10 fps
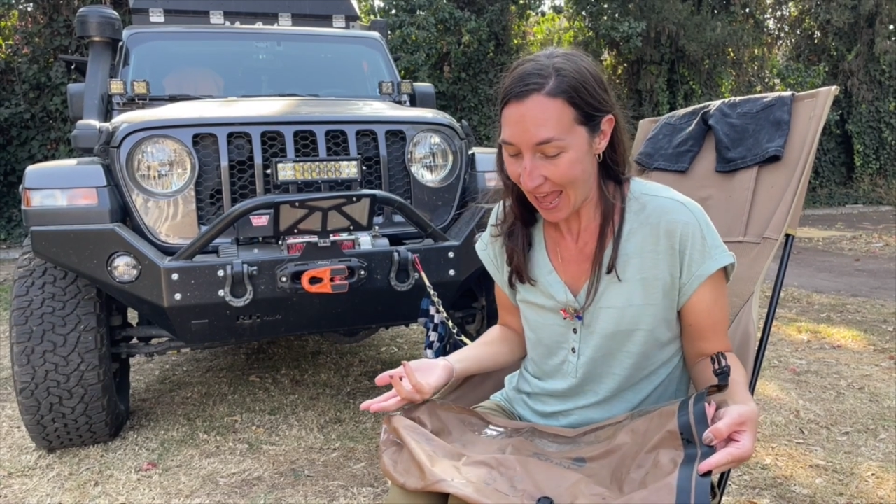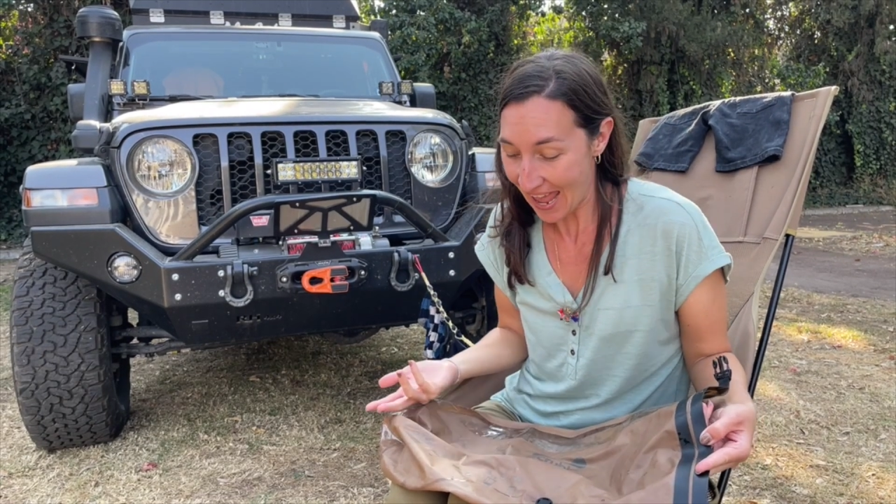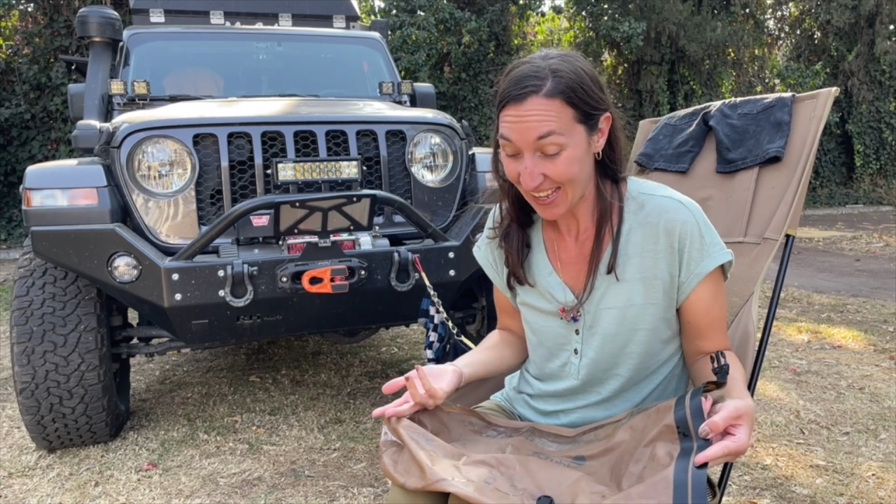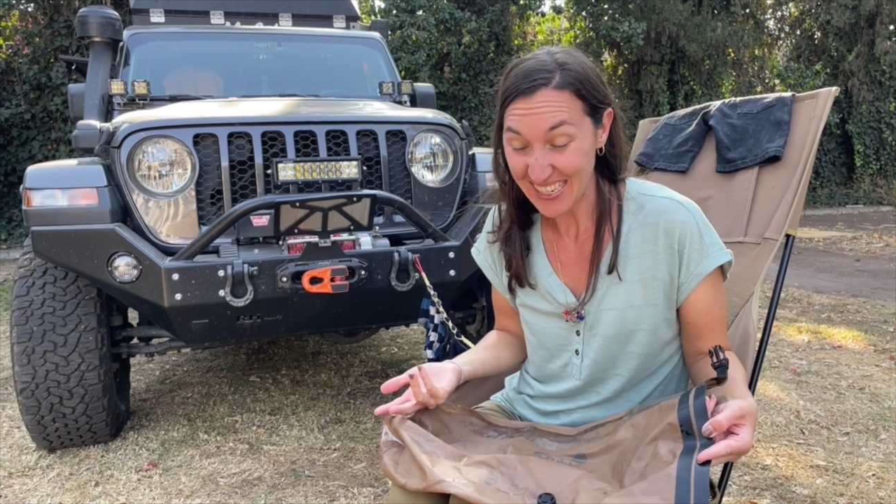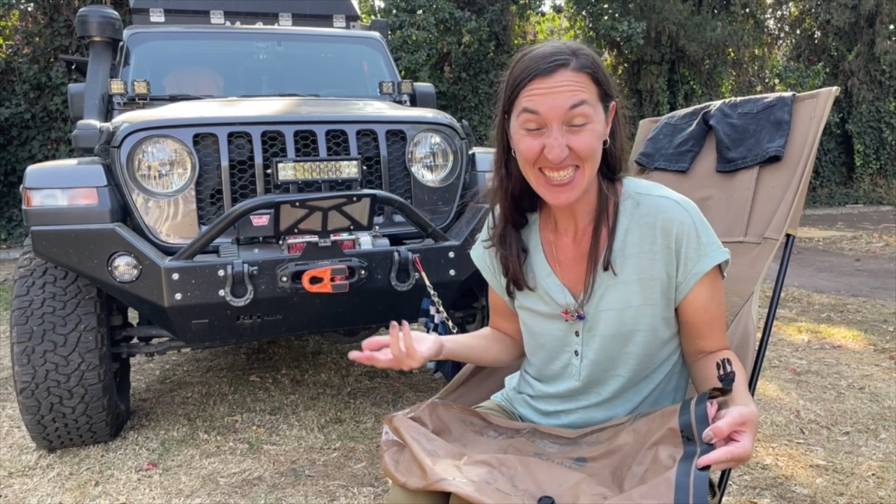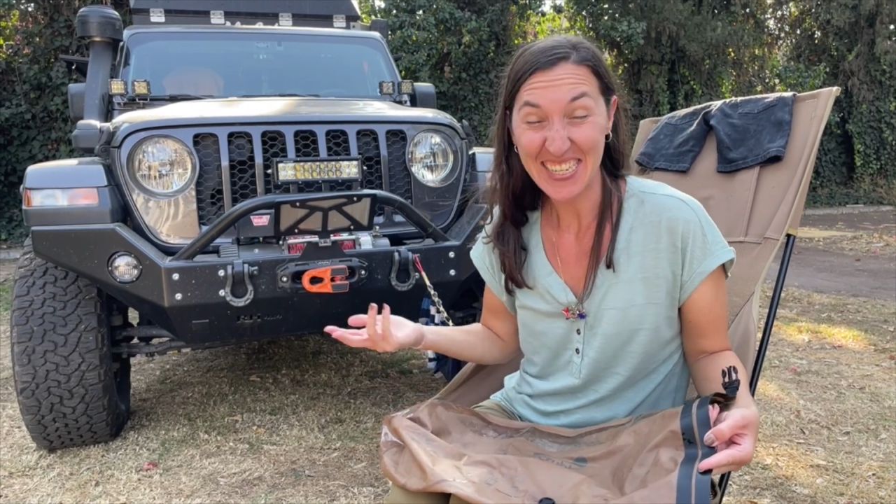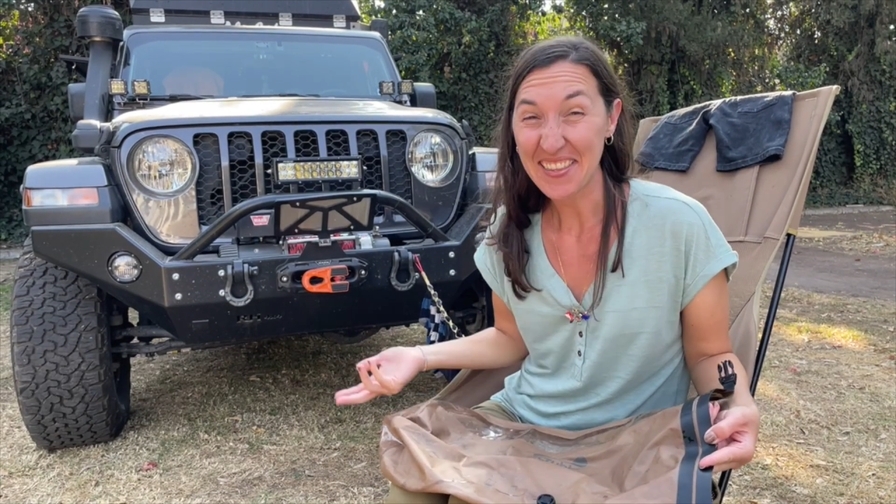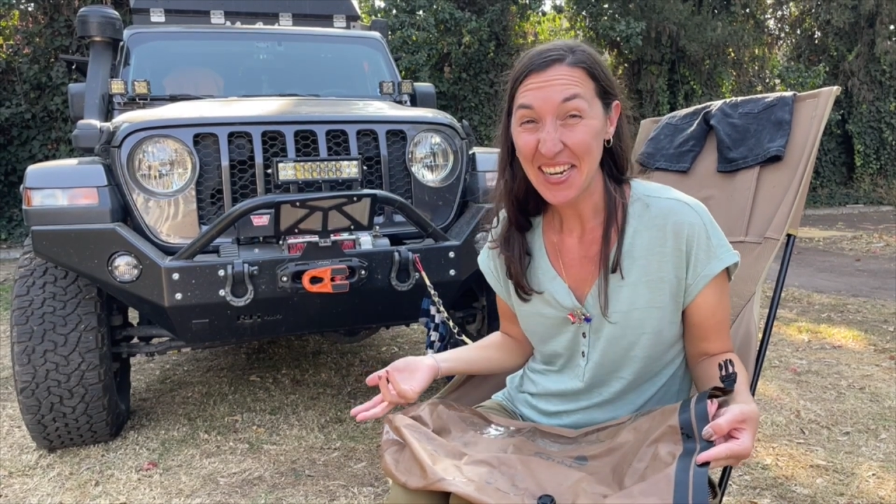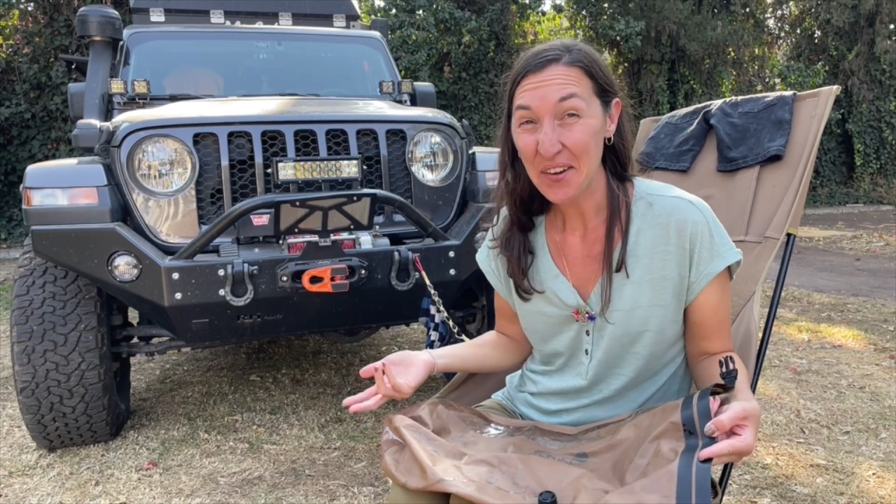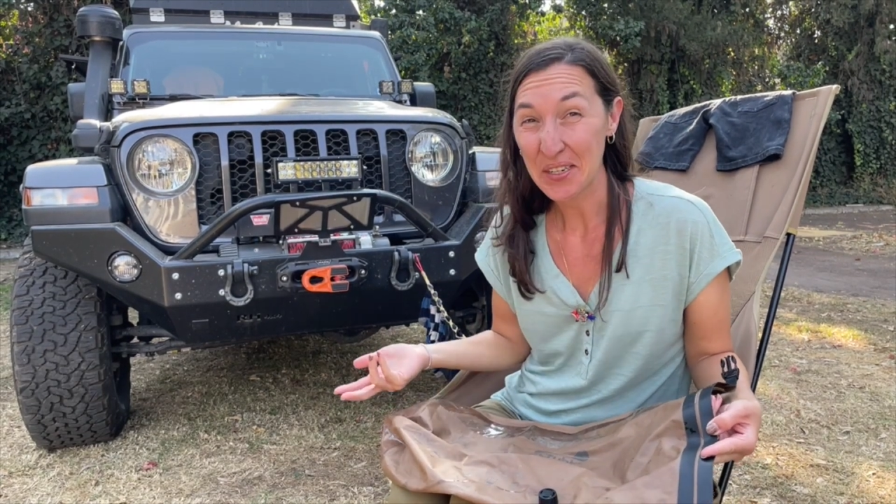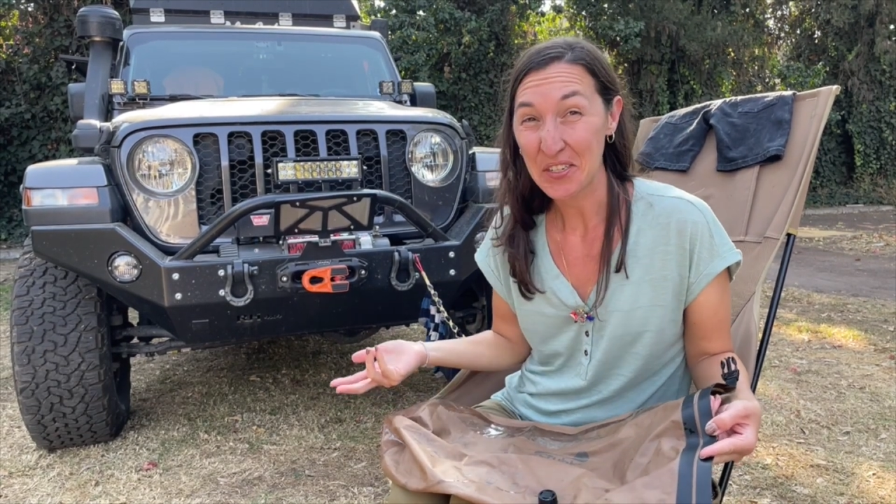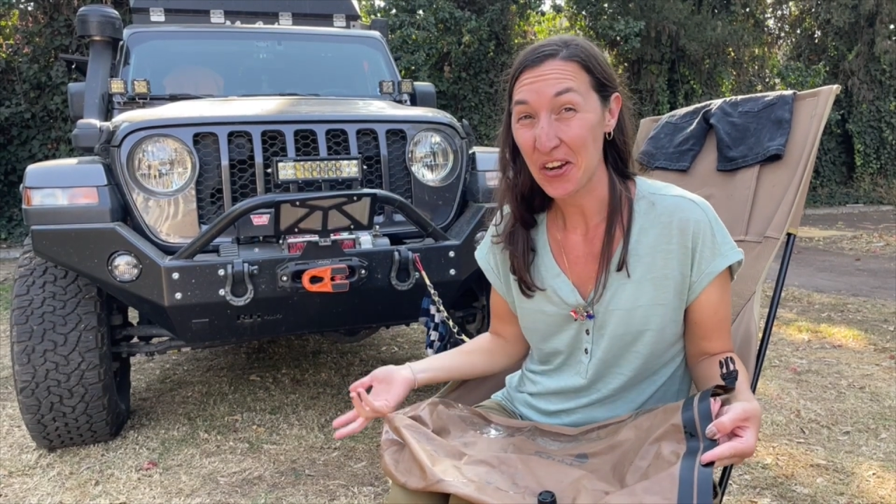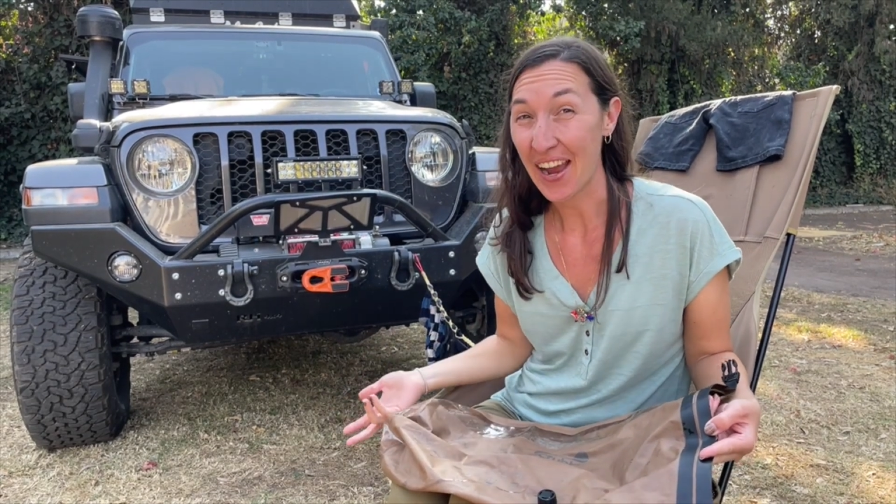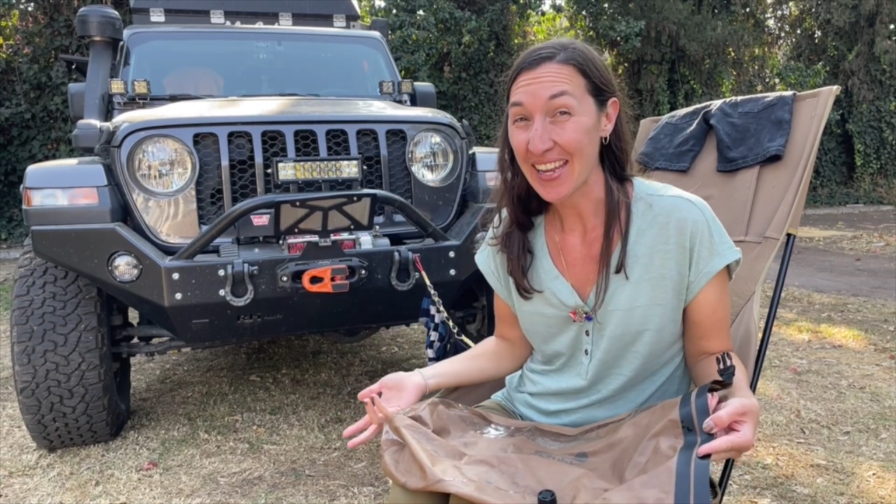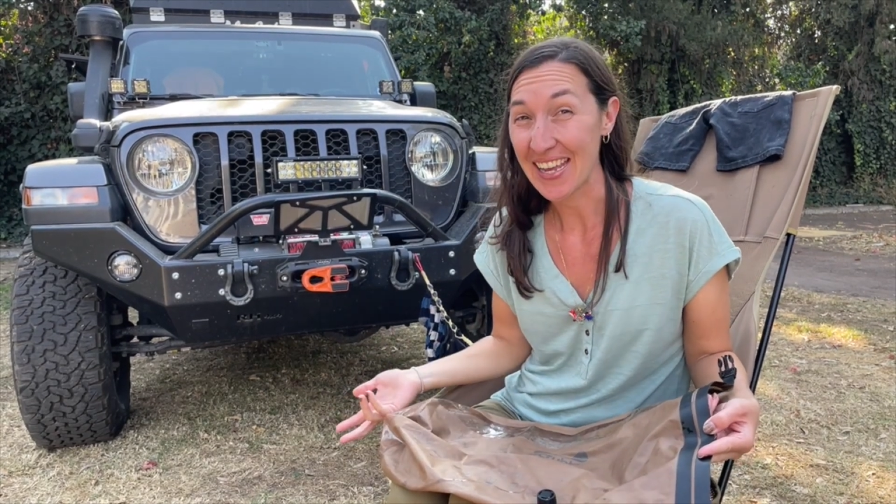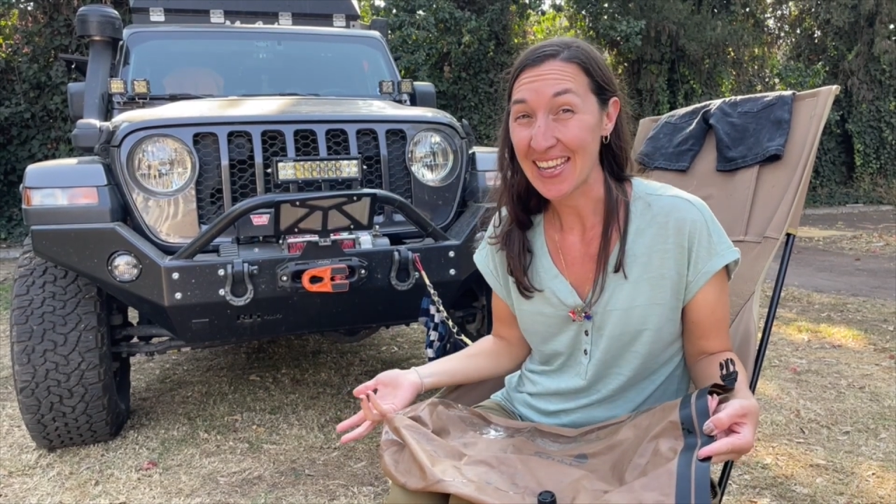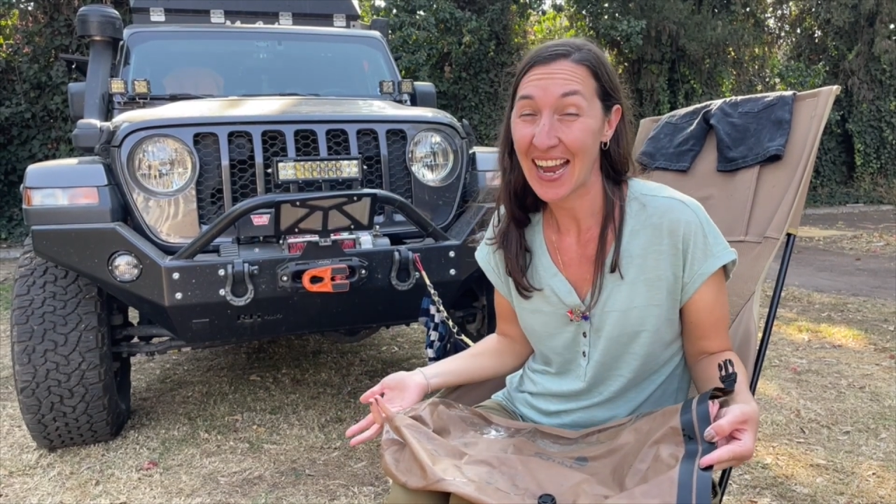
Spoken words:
And I said that I would try it.